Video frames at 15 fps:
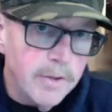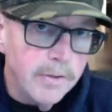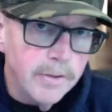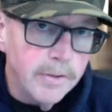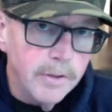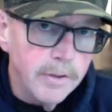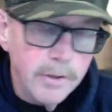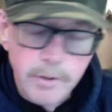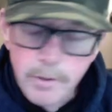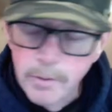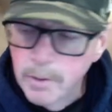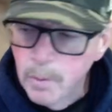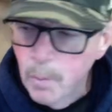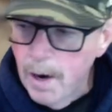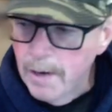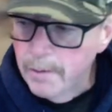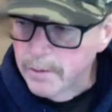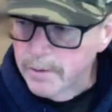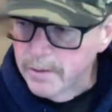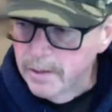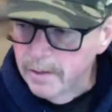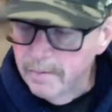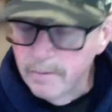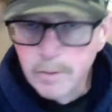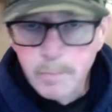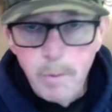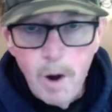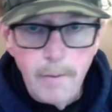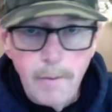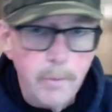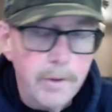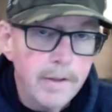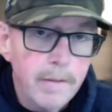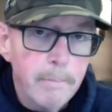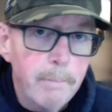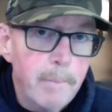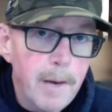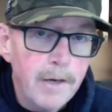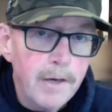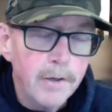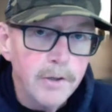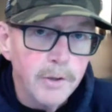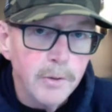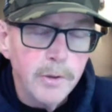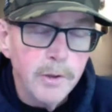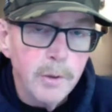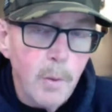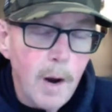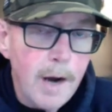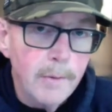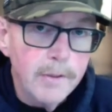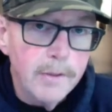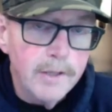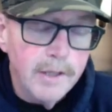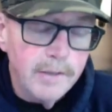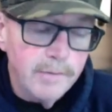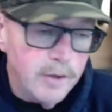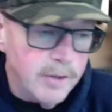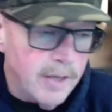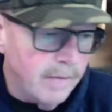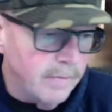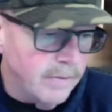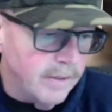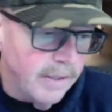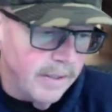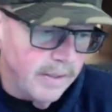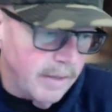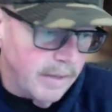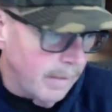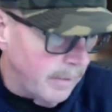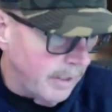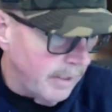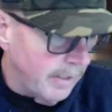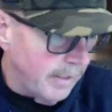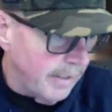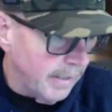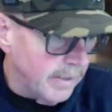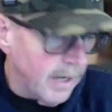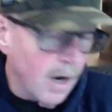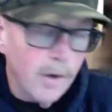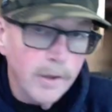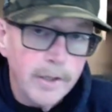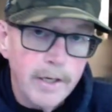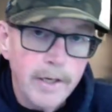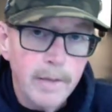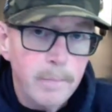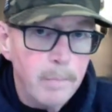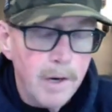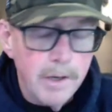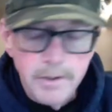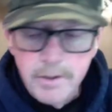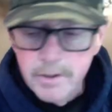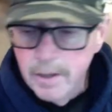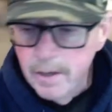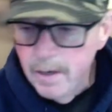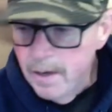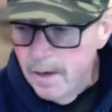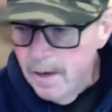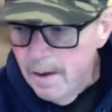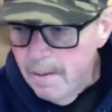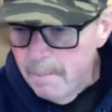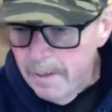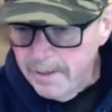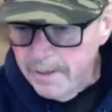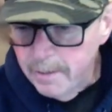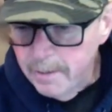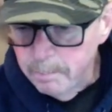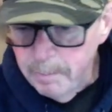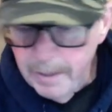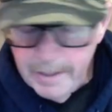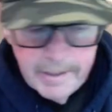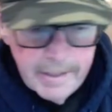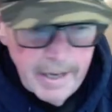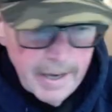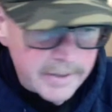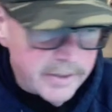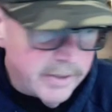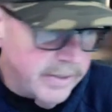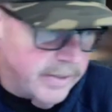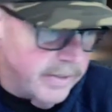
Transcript: the junior wide receiver, is probably one of the better junior wide receivers I've seen. I mean, targeted a bunch, made some big catches